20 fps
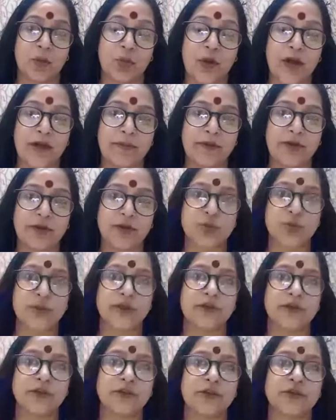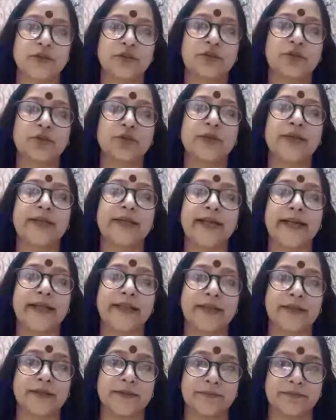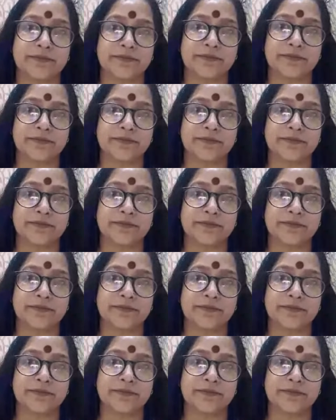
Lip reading: Why? Because we are not together.